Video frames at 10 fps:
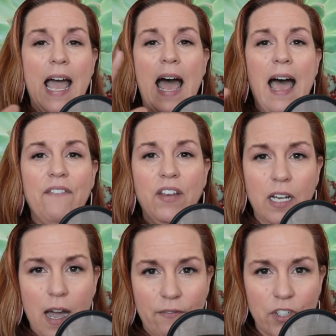having a
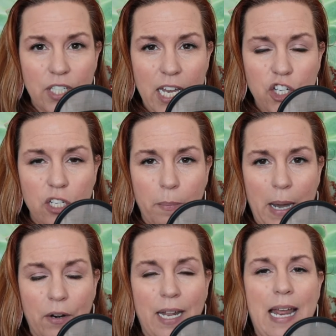conversation
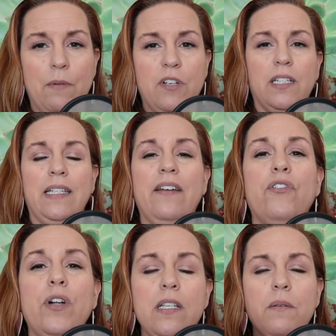about it, and delivering